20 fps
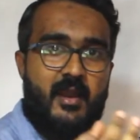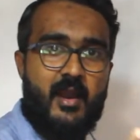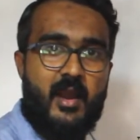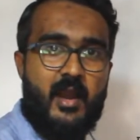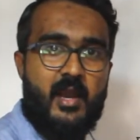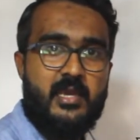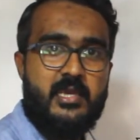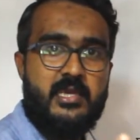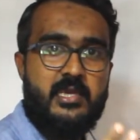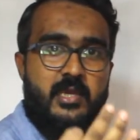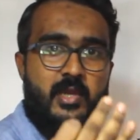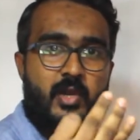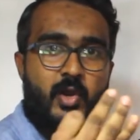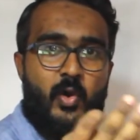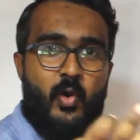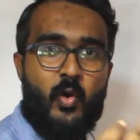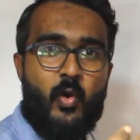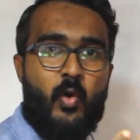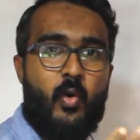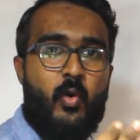I,
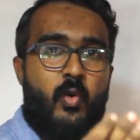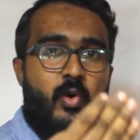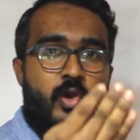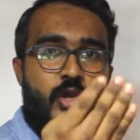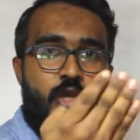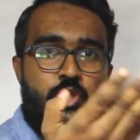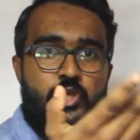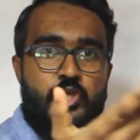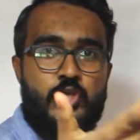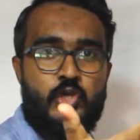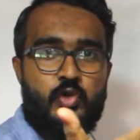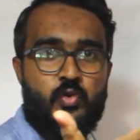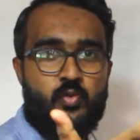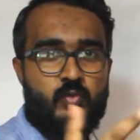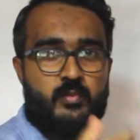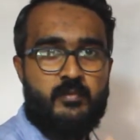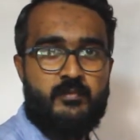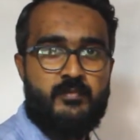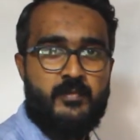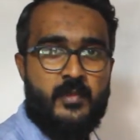O,
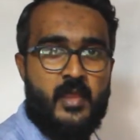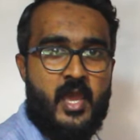U.